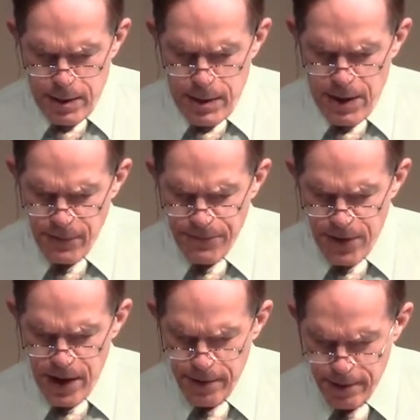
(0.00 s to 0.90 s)
Heavenly
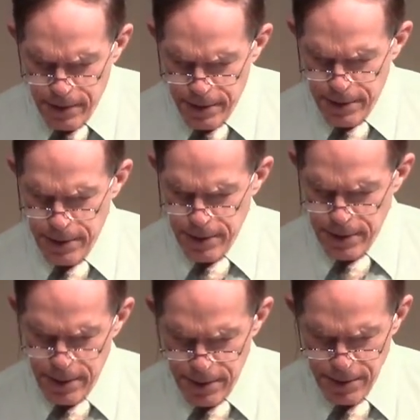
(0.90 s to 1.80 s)
Father,
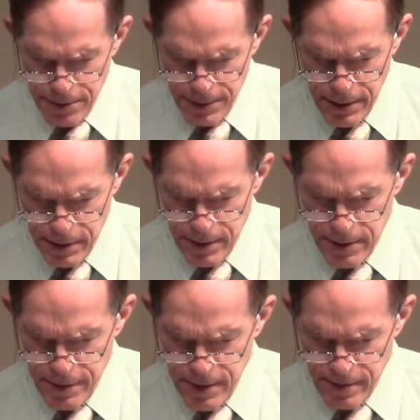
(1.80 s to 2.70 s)
during
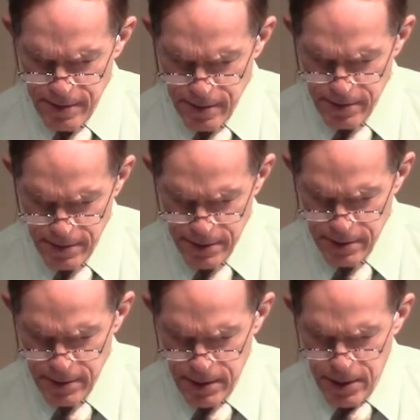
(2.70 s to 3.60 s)
this current
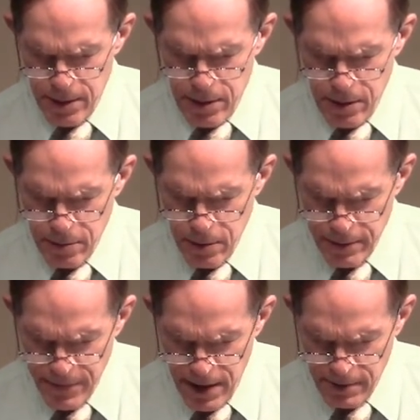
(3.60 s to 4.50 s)

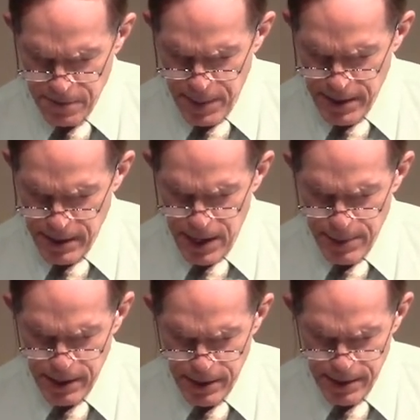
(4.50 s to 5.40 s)
coronavirus
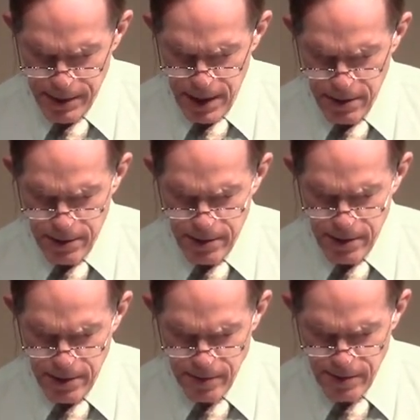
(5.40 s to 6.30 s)
pandemic and our
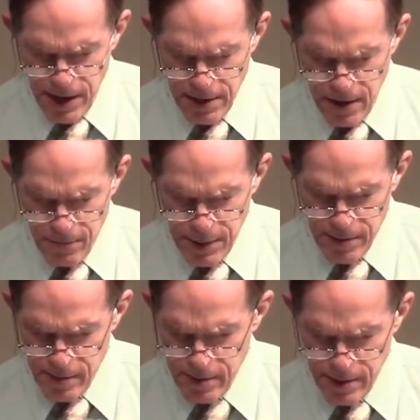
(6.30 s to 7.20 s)
state
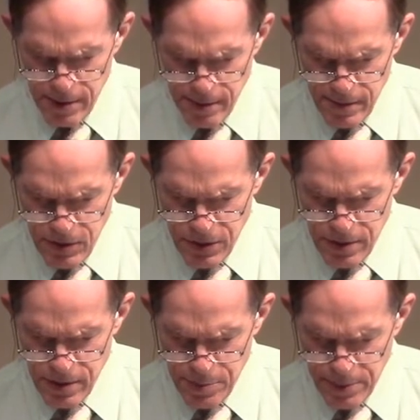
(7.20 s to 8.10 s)
government's
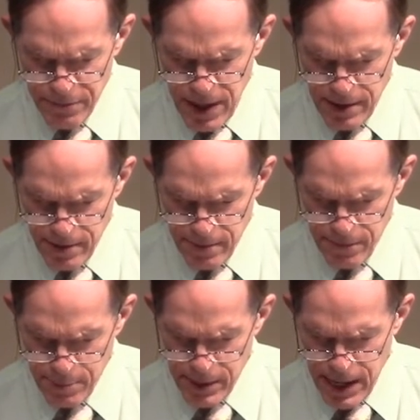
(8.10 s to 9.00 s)
decision to prevent us
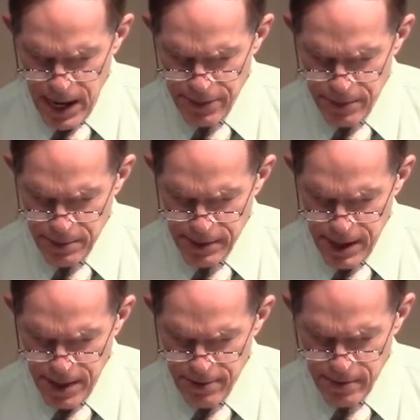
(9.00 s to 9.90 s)
from gathering
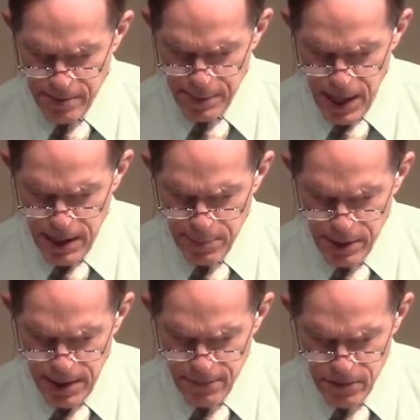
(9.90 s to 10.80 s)
together as a body of
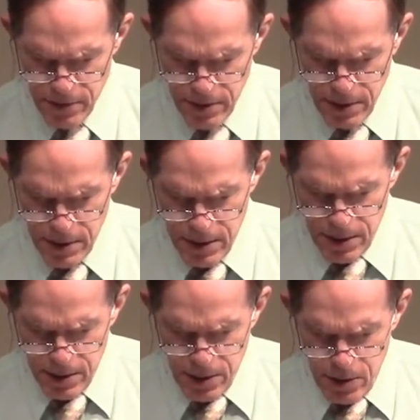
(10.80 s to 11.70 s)
believers,
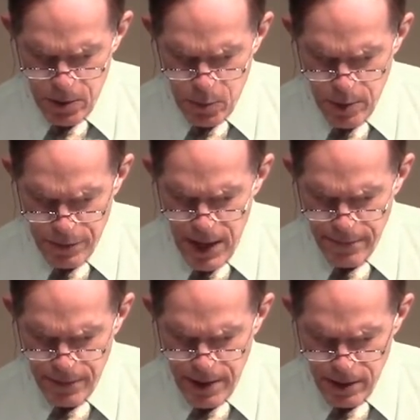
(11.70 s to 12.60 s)
we're
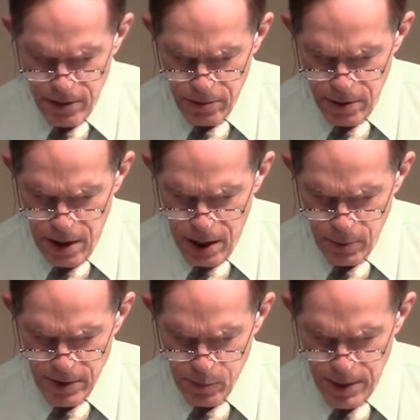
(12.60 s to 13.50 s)
thankful that you're
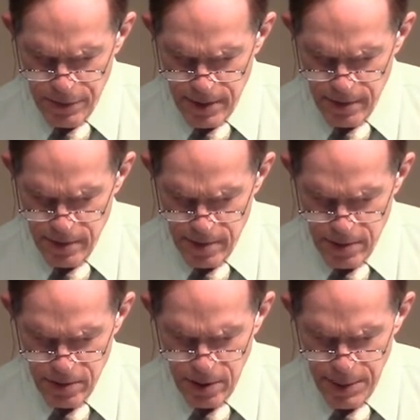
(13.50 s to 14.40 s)
always with us,
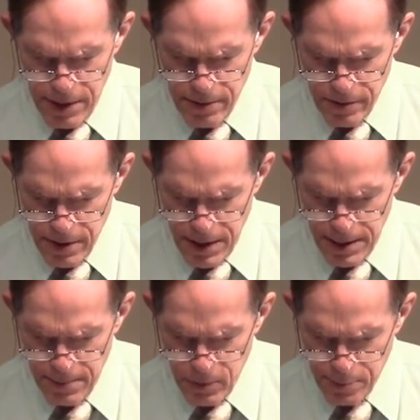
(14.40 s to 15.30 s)
no matter the
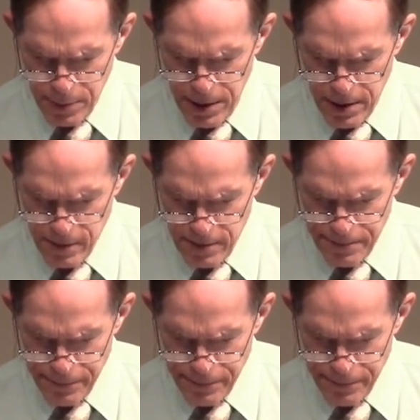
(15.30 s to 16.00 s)
time or place.